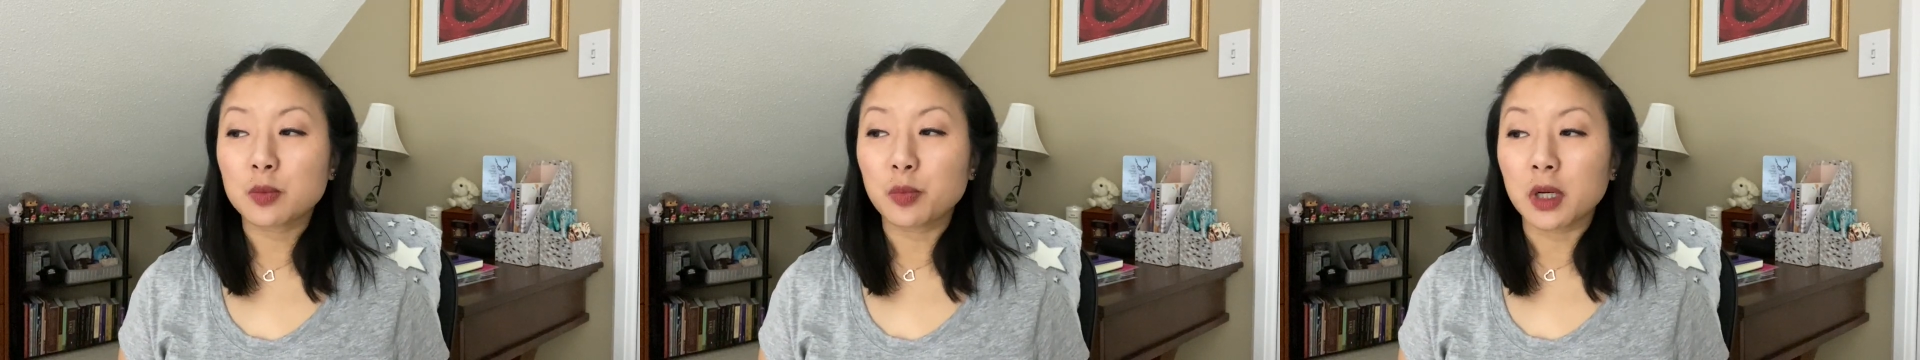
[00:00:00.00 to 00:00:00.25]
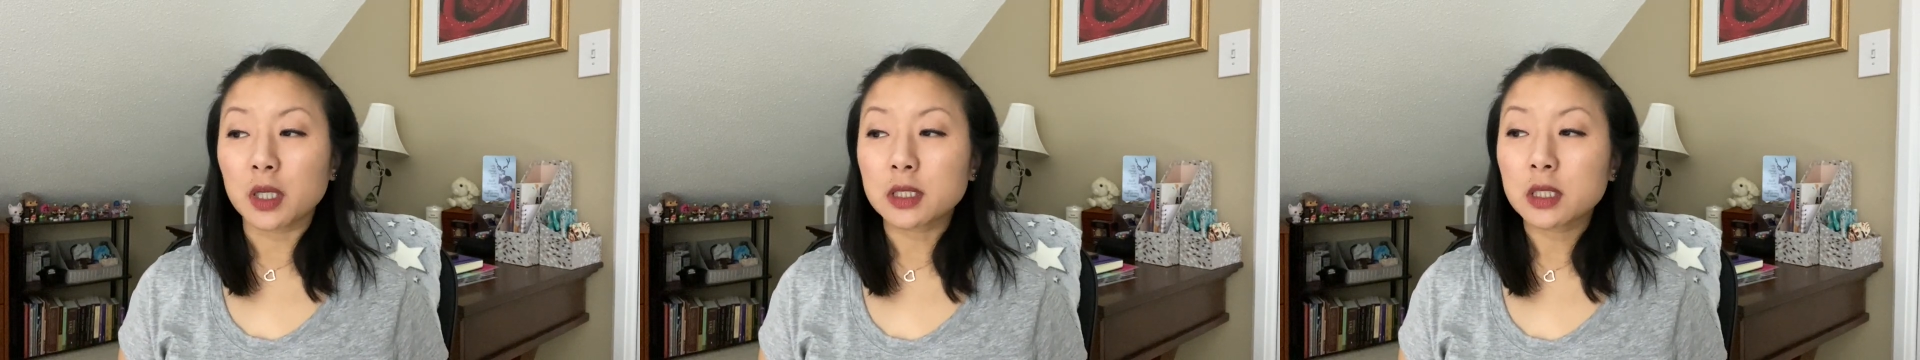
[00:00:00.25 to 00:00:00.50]

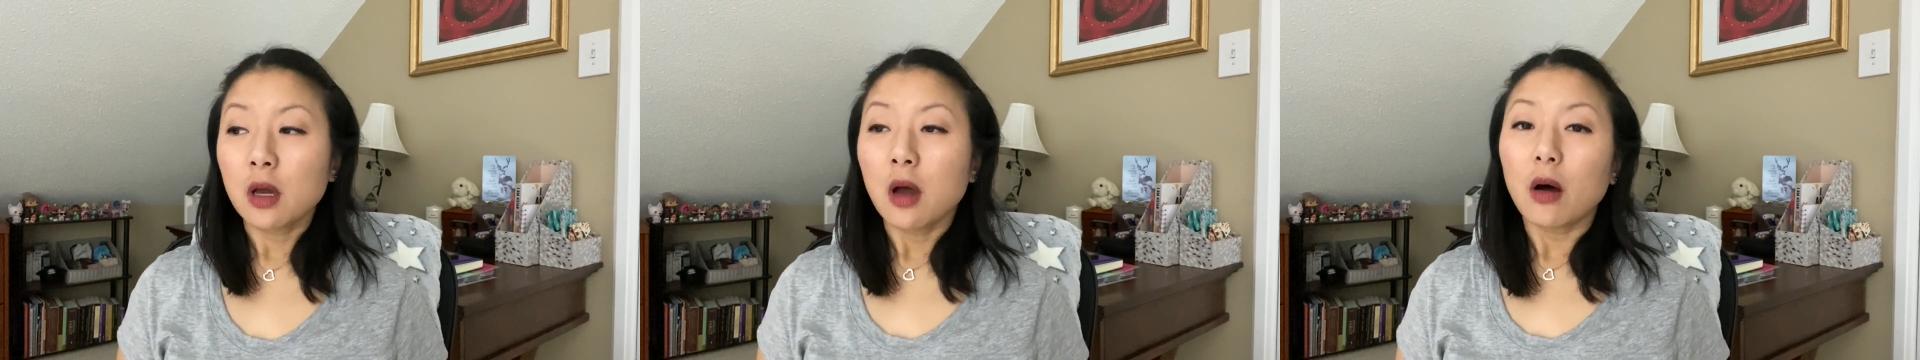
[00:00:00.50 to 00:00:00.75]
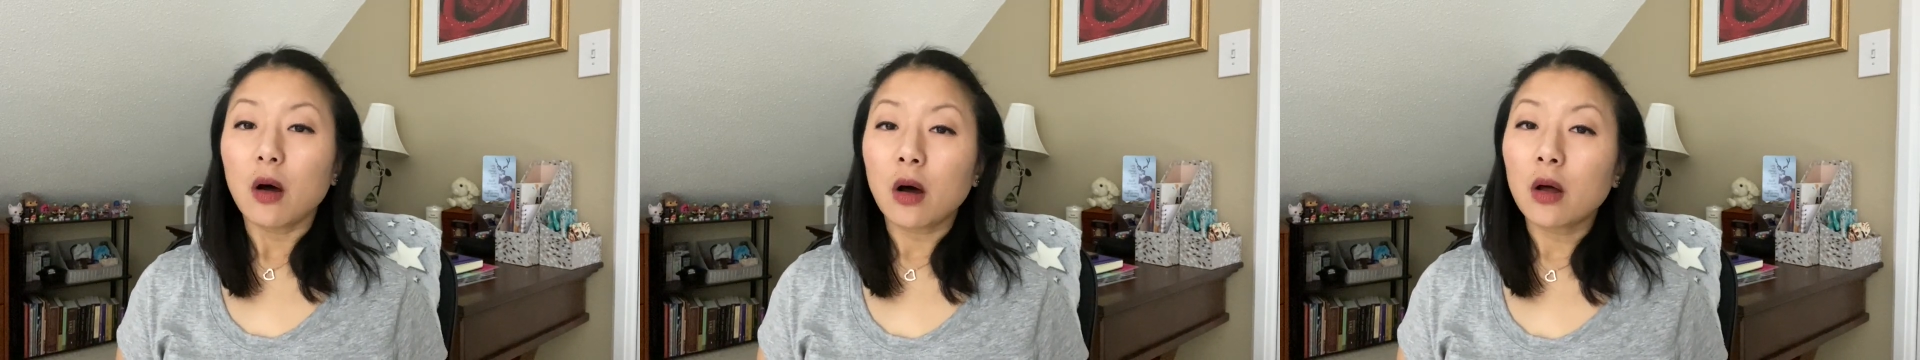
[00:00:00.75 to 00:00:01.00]
but
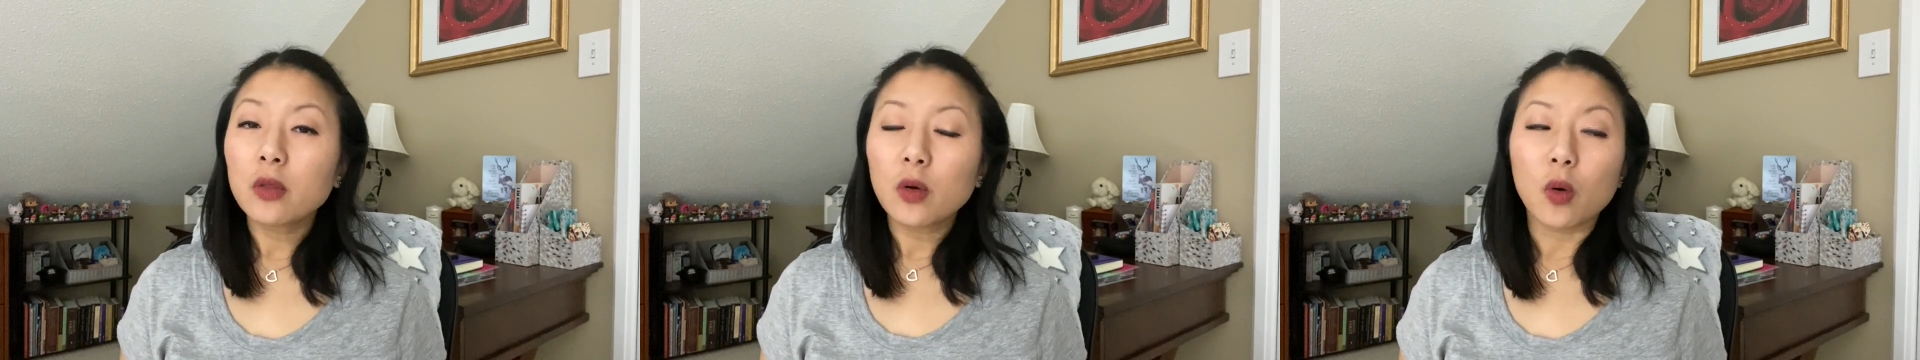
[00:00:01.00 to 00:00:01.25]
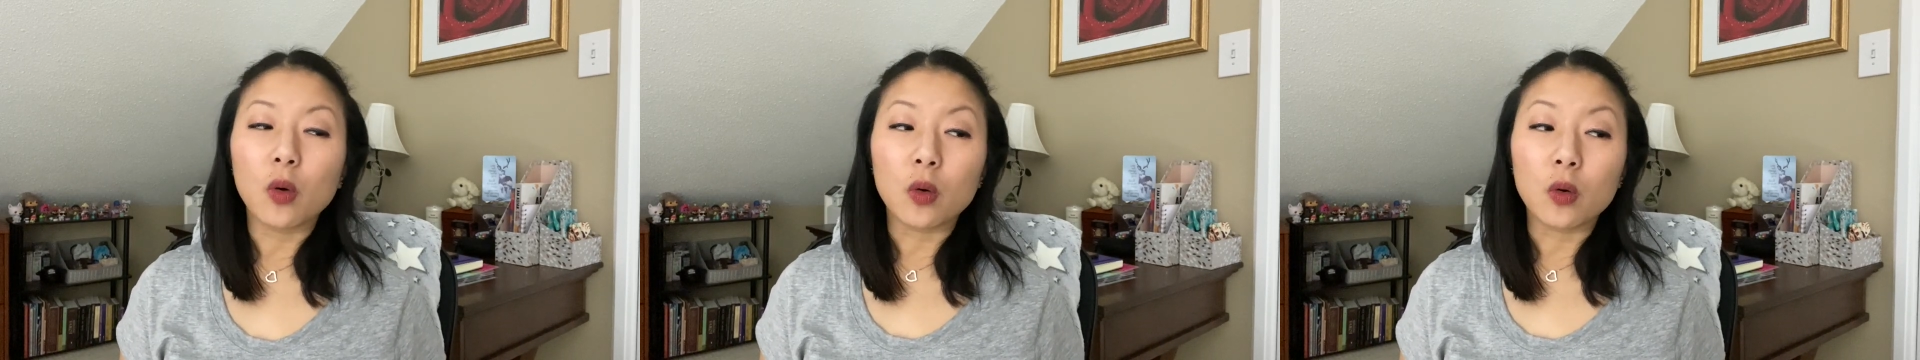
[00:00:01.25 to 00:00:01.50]
on the
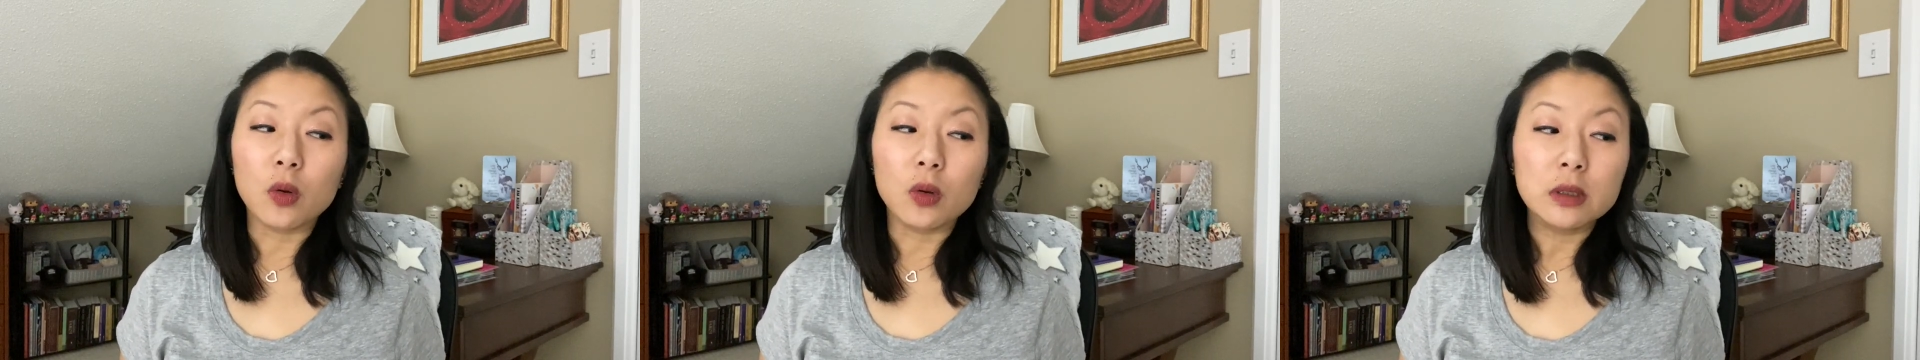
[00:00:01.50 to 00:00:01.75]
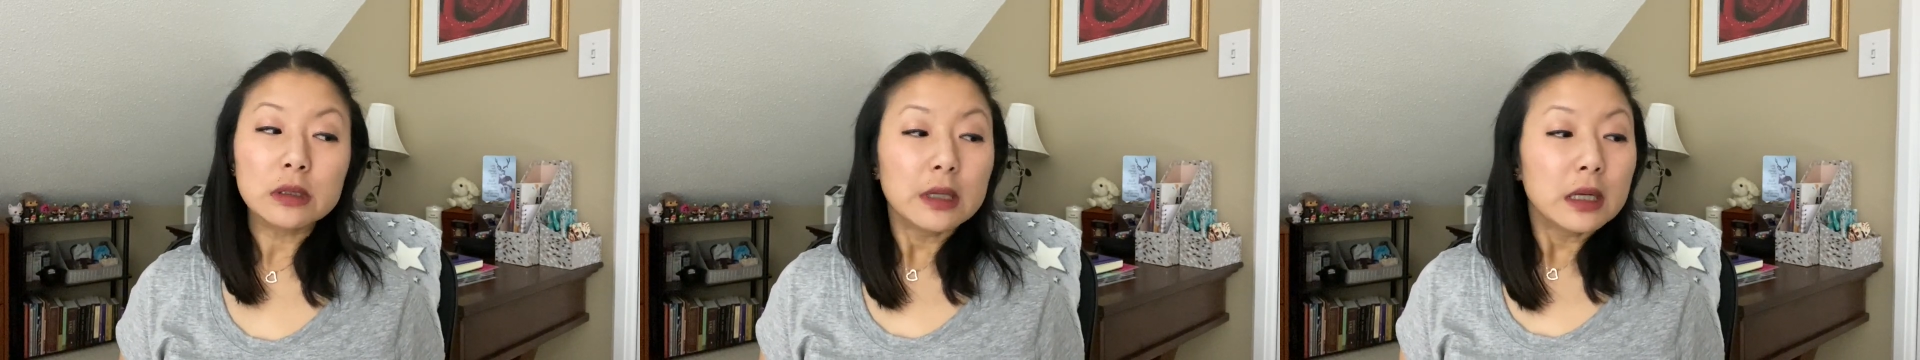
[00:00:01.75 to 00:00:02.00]
whole,